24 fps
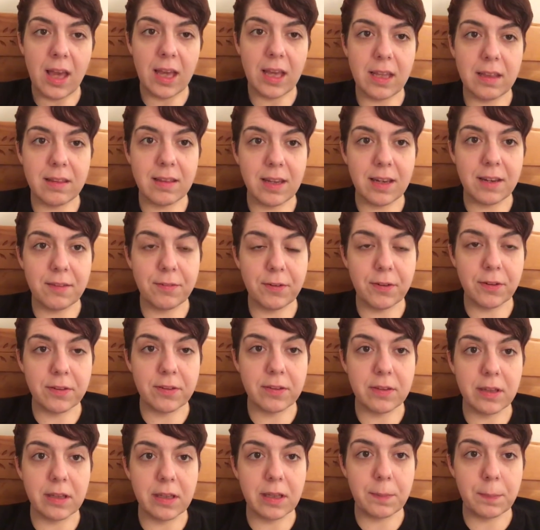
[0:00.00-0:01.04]
He said he feels
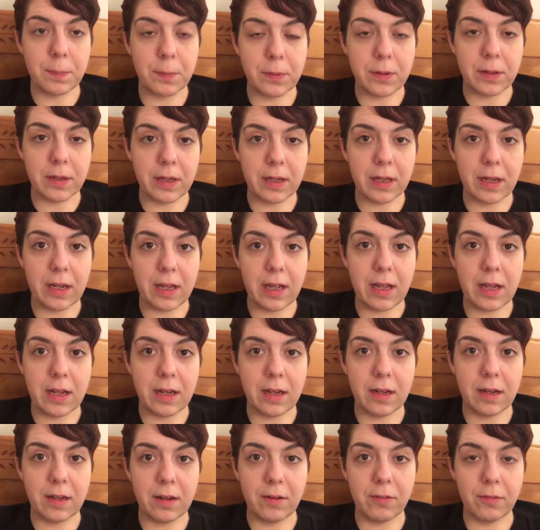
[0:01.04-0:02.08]
silly putting it
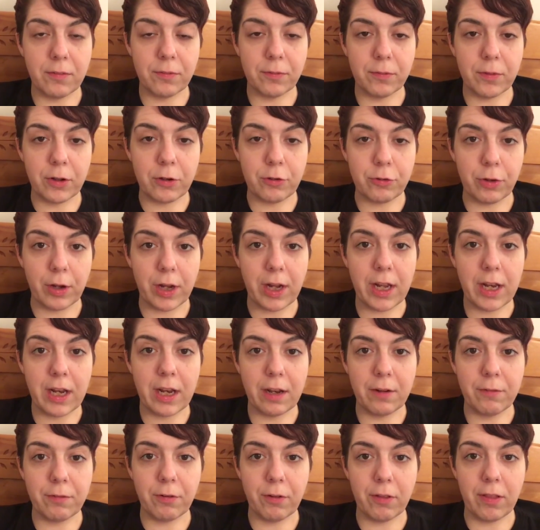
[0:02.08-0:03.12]
in, a drain
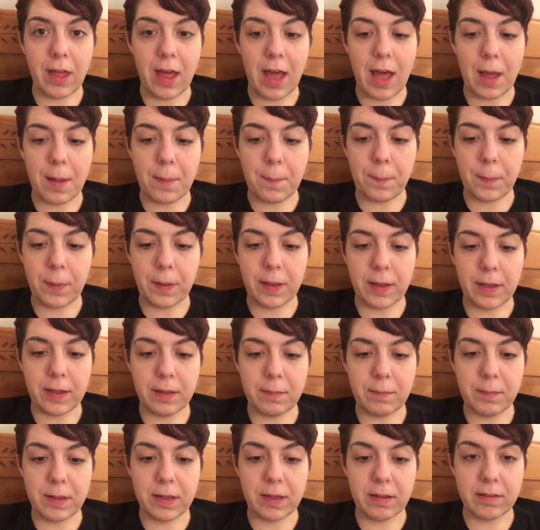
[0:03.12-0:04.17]
in for that,
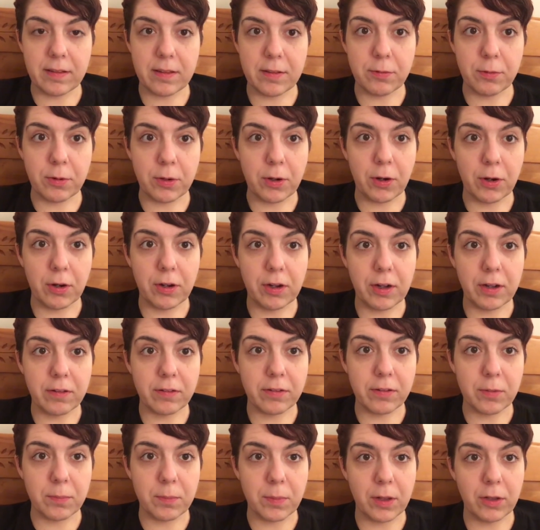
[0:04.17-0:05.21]
but because it's recurring
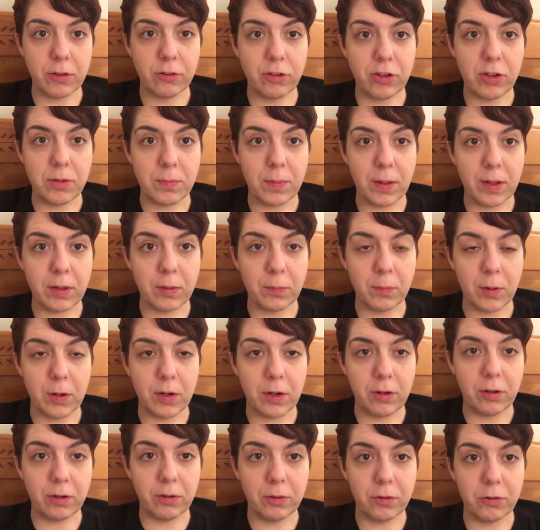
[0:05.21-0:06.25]
so much, he might want
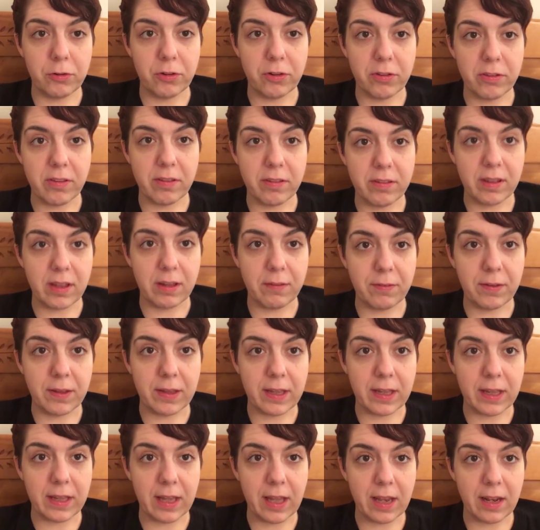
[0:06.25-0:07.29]
to do it just to see if he
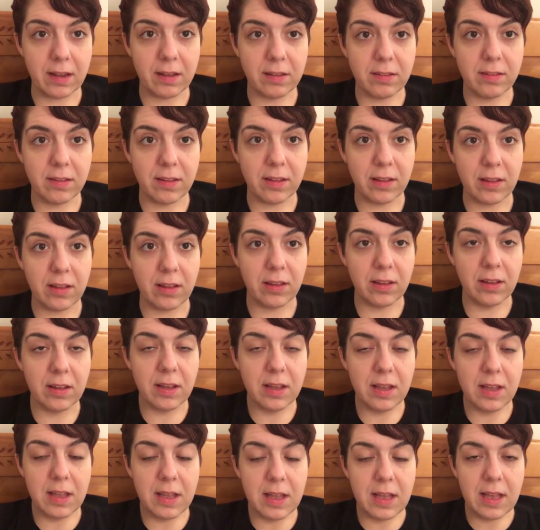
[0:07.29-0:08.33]
can get it to
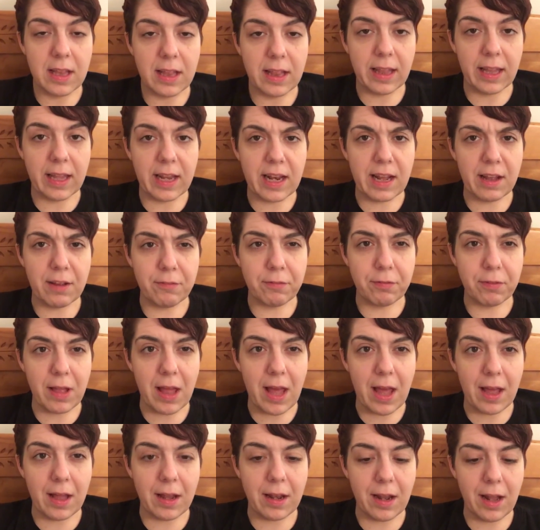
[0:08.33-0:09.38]
lay down
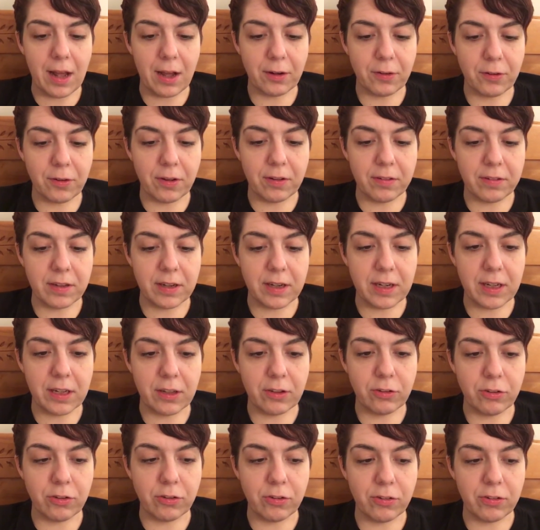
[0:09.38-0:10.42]
flat and not cause any
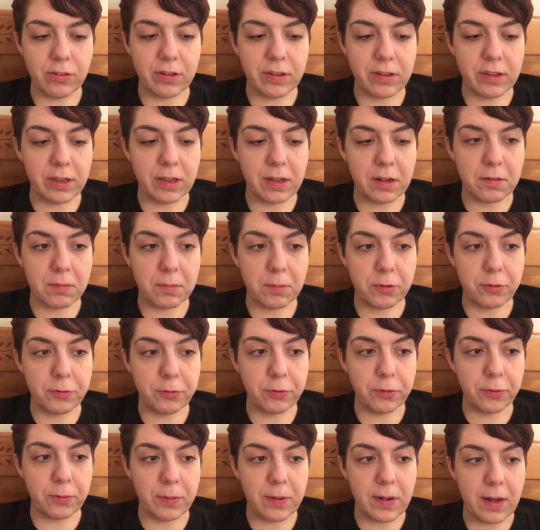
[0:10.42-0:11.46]
issues and to get as much
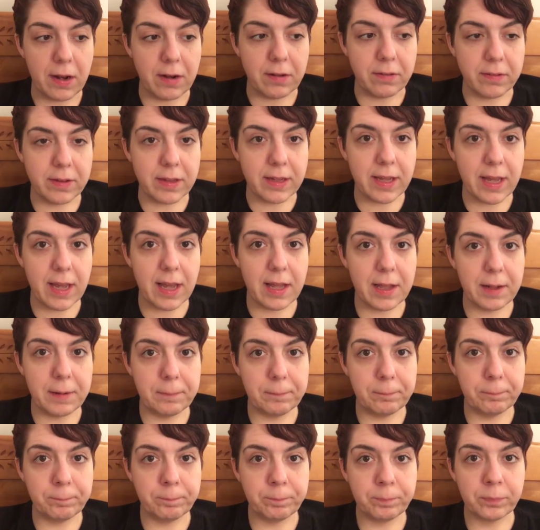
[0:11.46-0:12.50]
fluid out as he
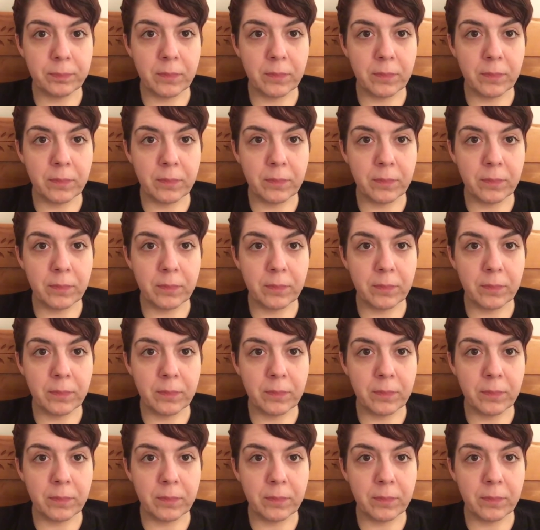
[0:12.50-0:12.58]
can.